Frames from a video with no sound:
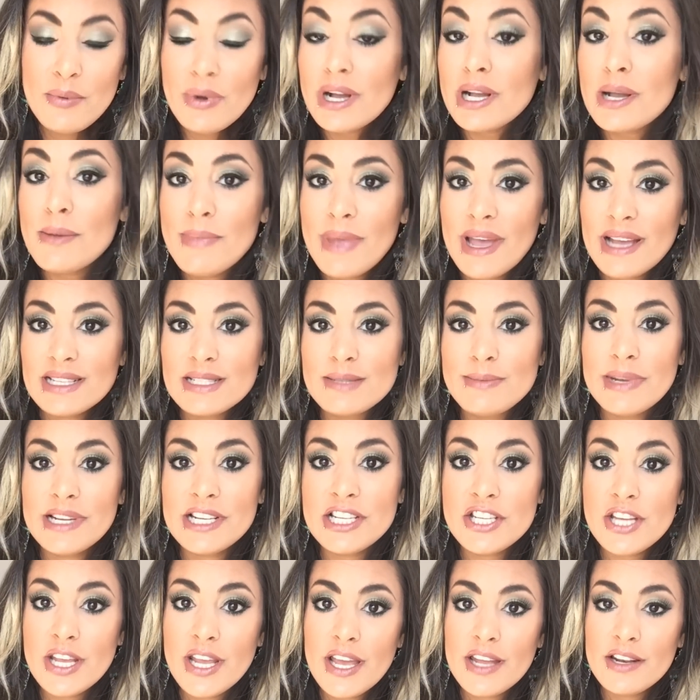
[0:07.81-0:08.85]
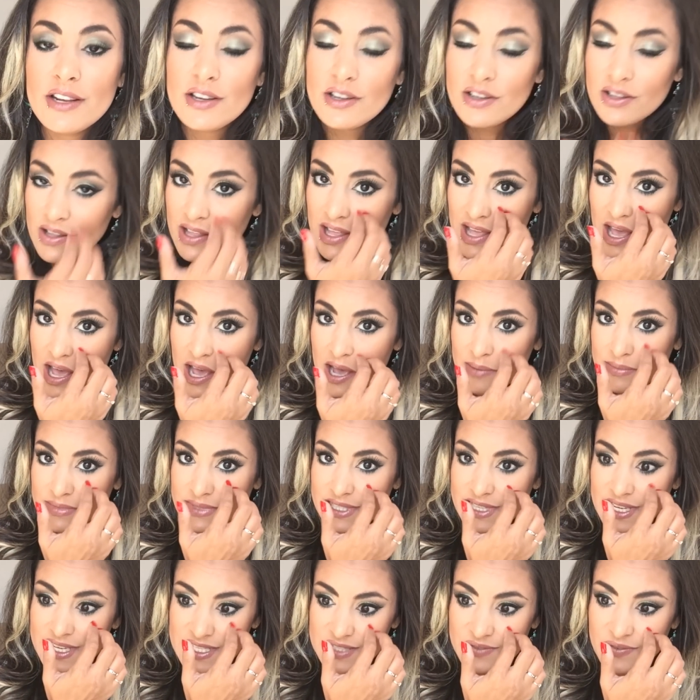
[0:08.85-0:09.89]
welcome back to my channel.
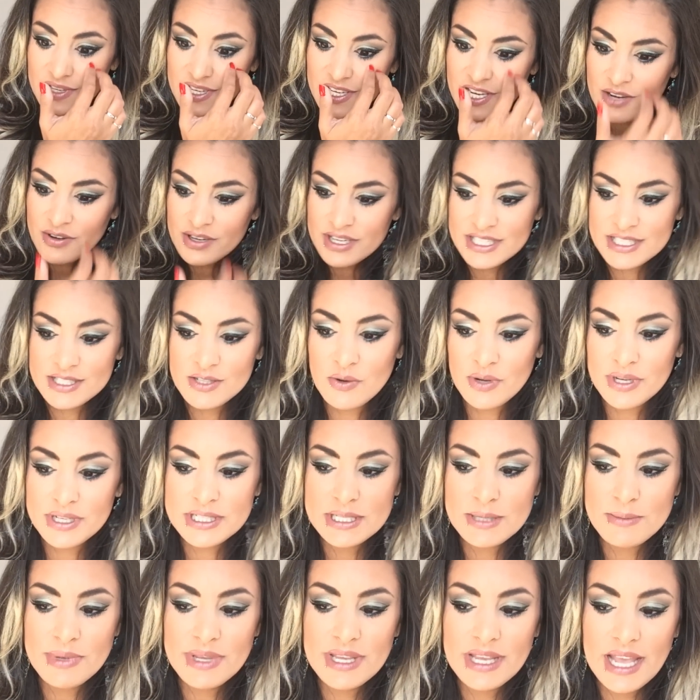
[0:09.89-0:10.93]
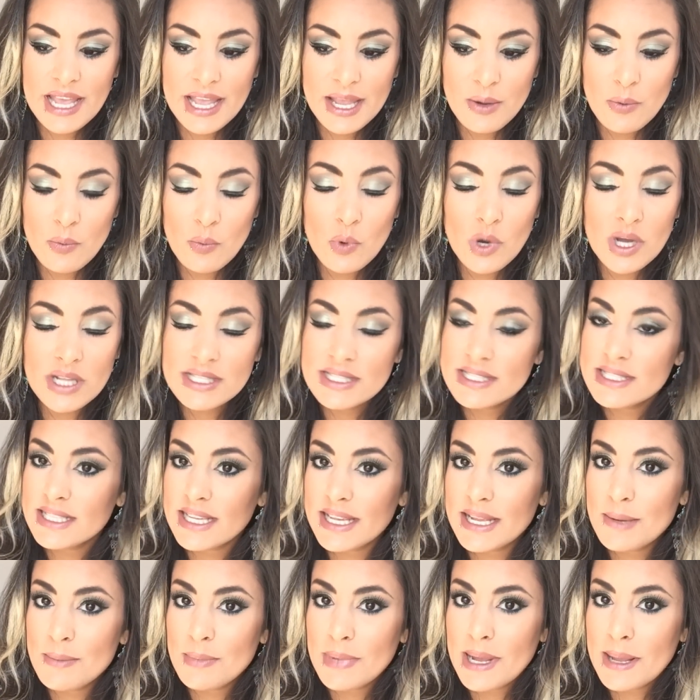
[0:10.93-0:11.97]
Today's video is going to be a what's
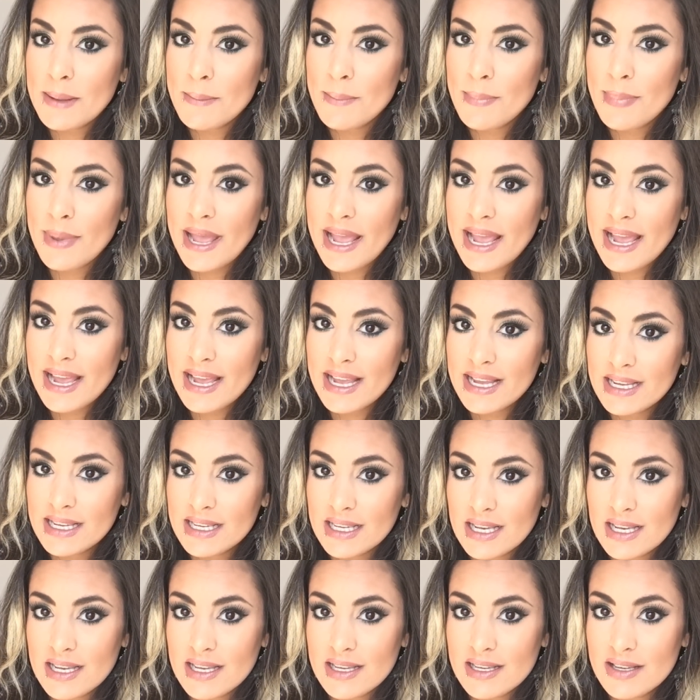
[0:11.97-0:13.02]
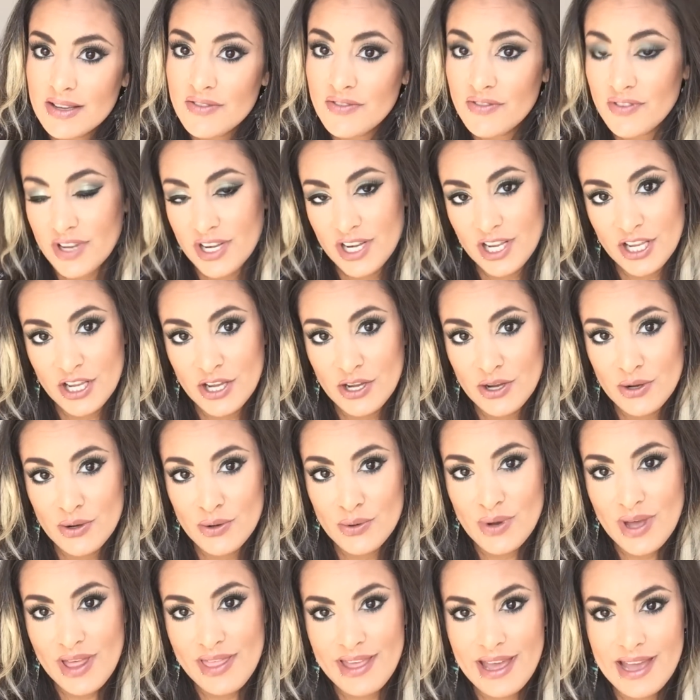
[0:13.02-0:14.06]
in my bag
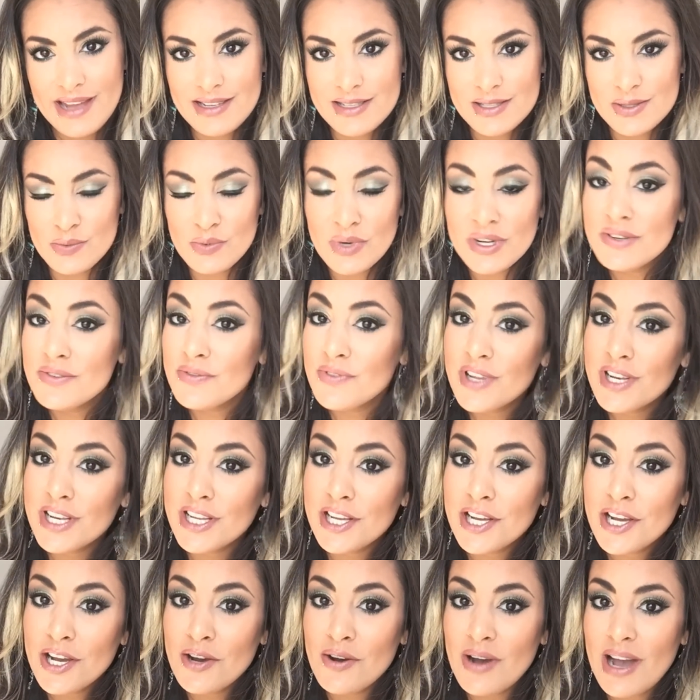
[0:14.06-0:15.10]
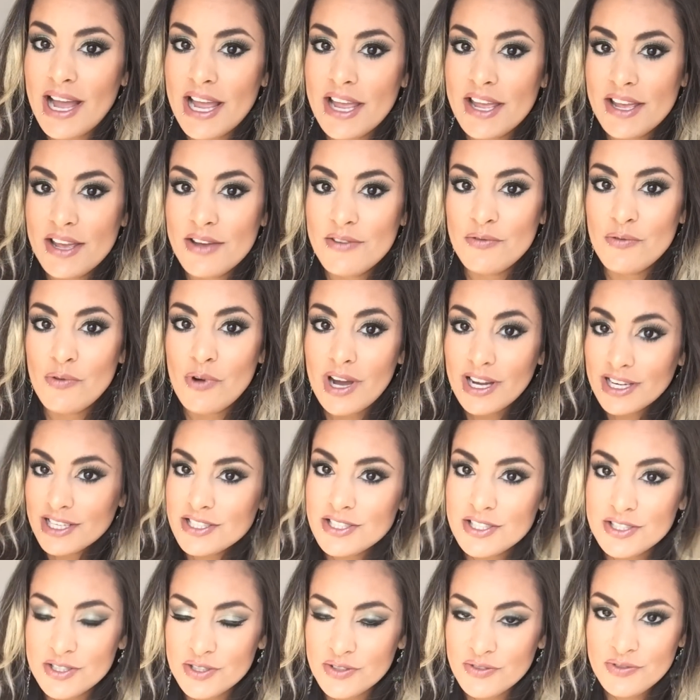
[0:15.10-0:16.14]
video. That is one video I have wanted
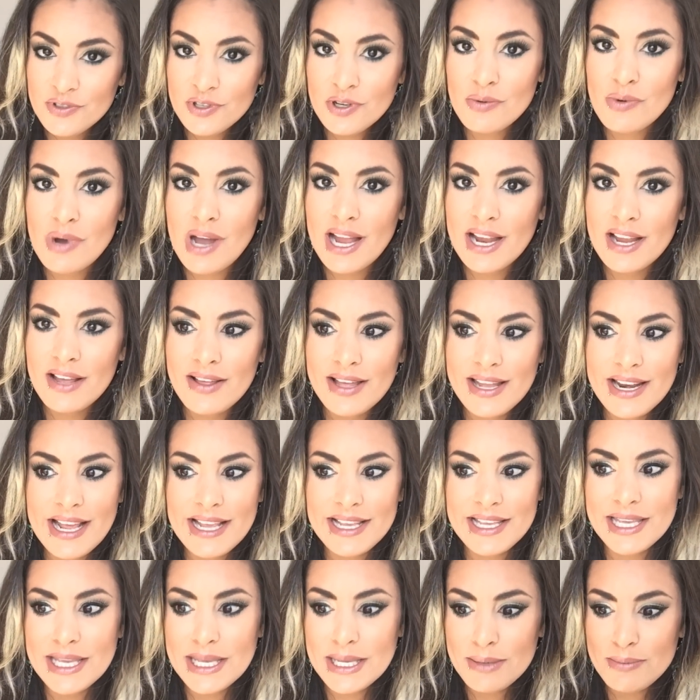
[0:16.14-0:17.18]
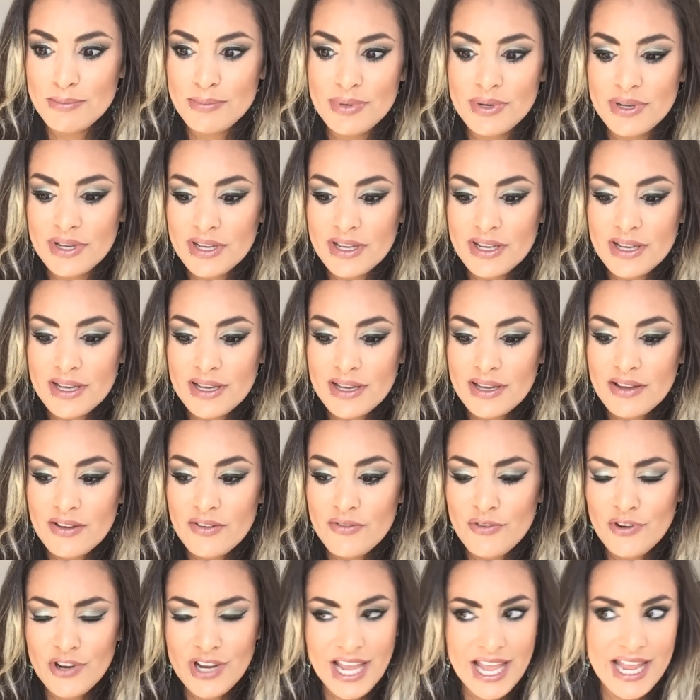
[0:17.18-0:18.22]
to do for a while and I keep
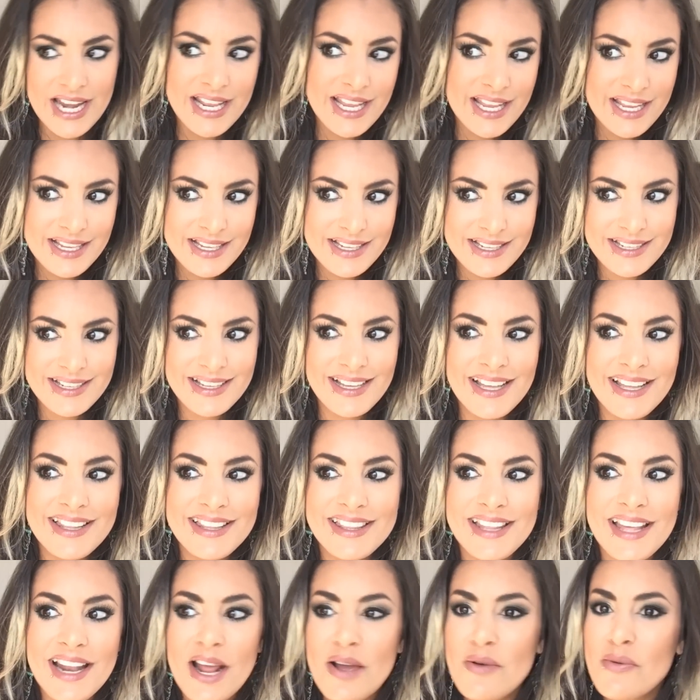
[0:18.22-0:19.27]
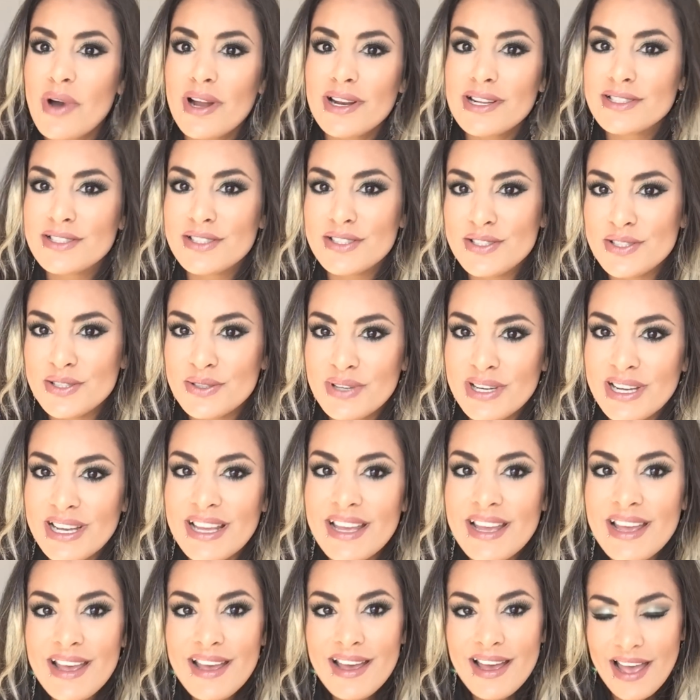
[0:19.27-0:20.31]
forgetting that I wanted to do
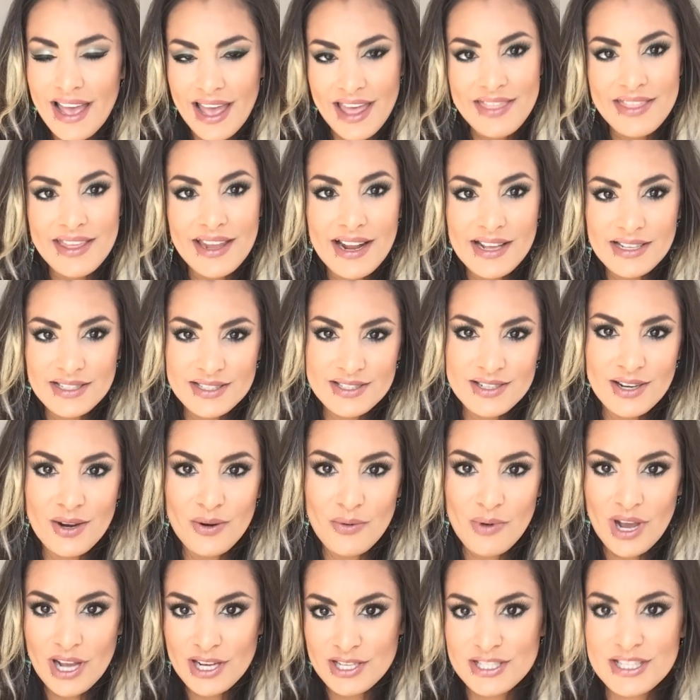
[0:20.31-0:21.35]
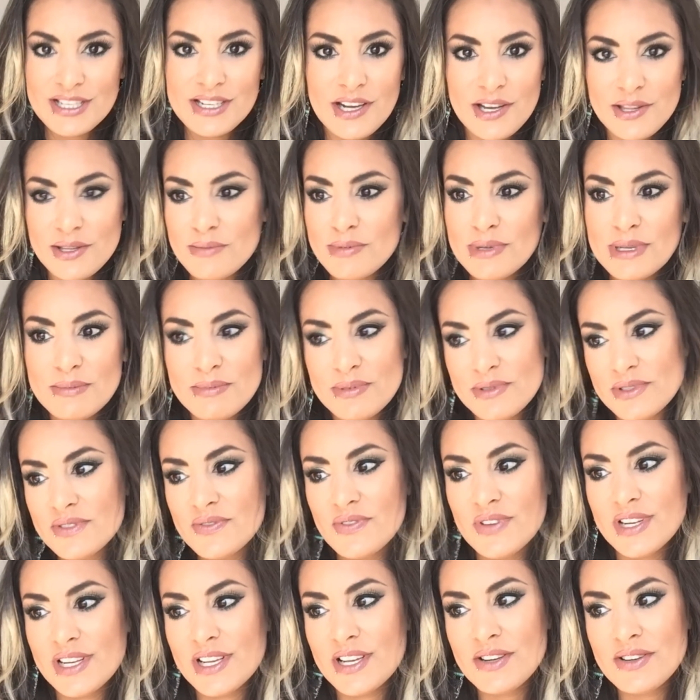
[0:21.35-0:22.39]
it, and then I start watching other people's
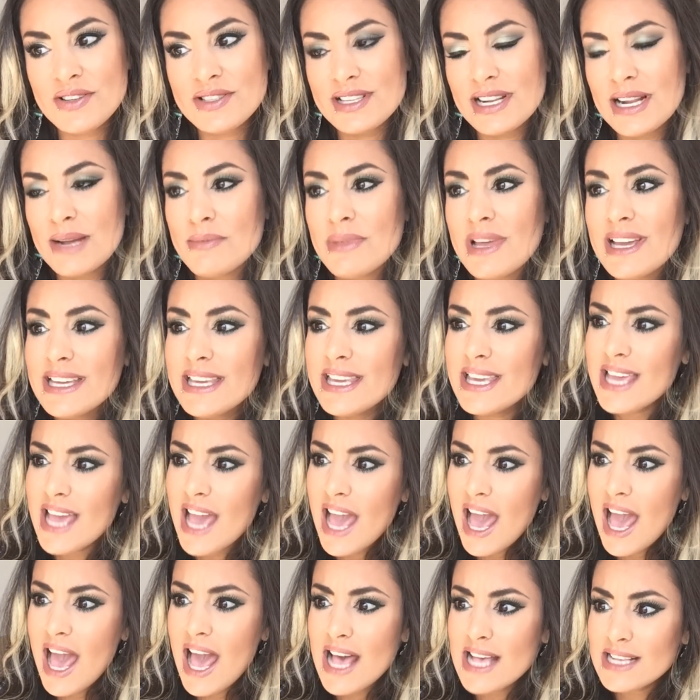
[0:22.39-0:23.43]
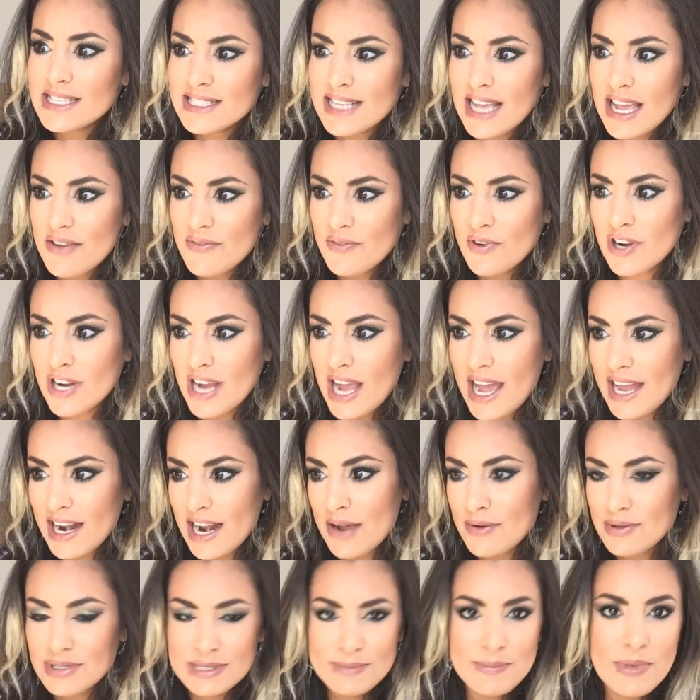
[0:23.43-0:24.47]
videos and I'm like, yes, I forgot I
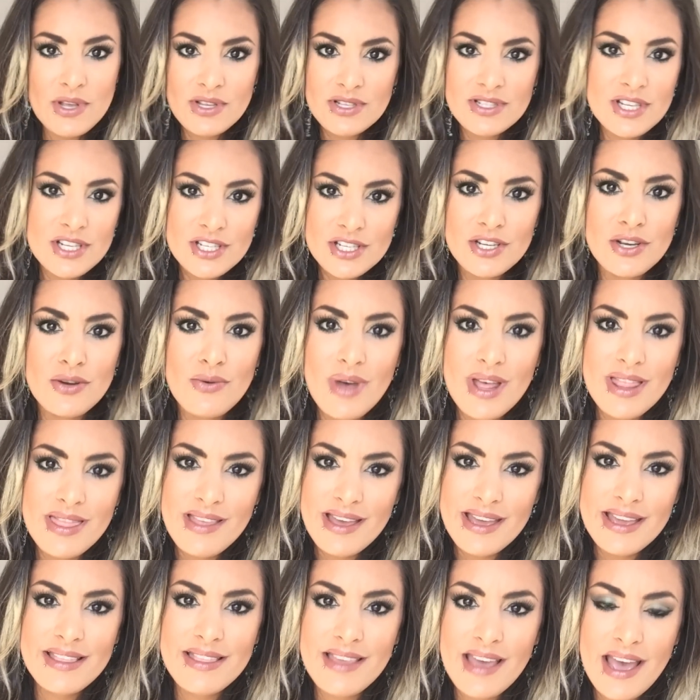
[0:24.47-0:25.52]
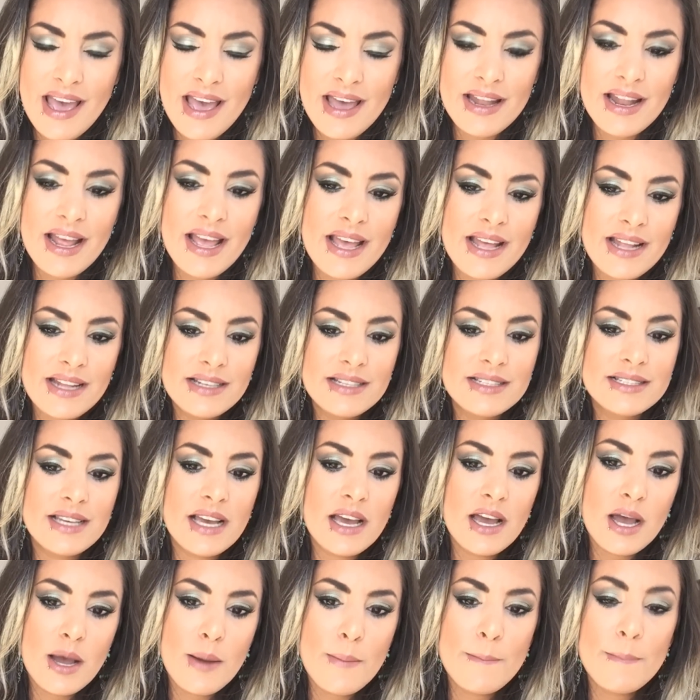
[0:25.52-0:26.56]
was supposed to do one like that, and
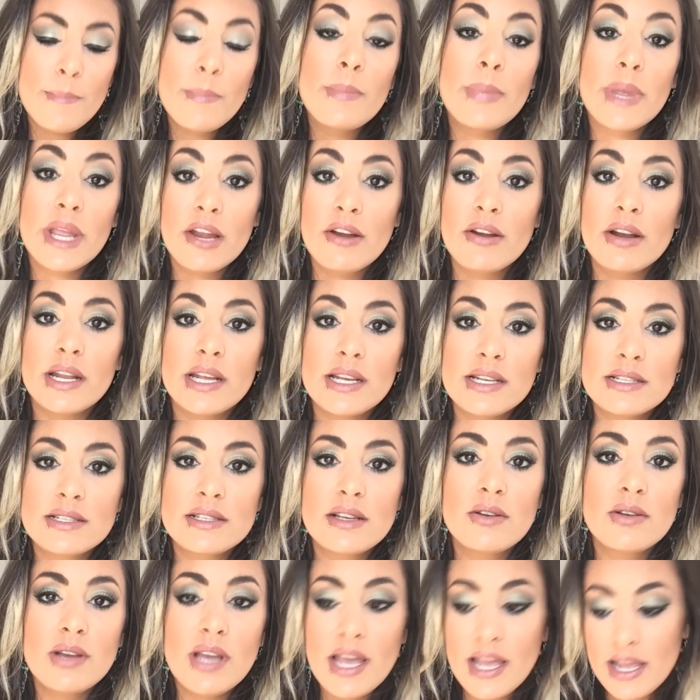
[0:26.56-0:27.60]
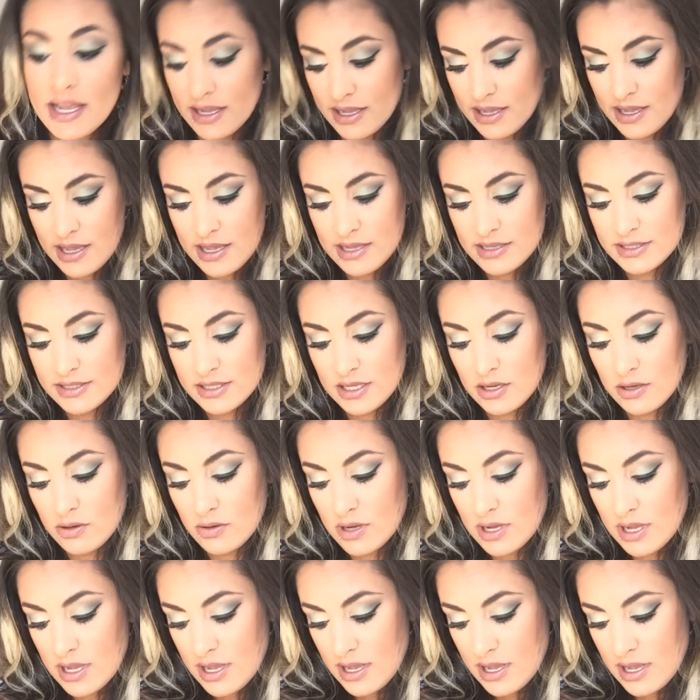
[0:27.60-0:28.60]
here it is. Okay, so